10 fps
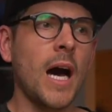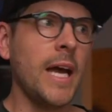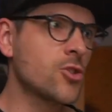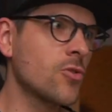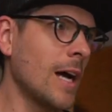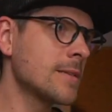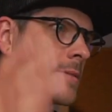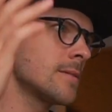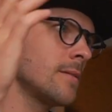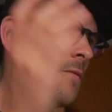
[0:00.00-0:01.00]
I
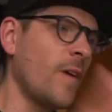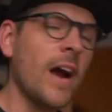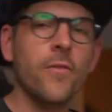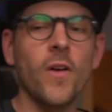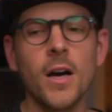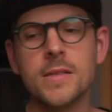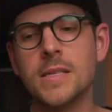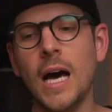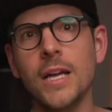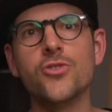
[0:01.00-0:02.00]
trust
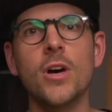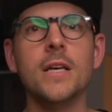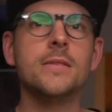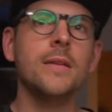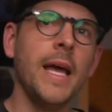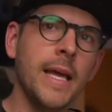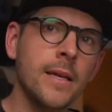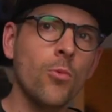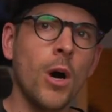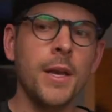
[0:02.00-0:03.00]
Firefox, I trust the
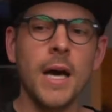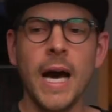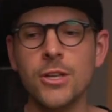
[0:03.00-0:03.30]
hated one,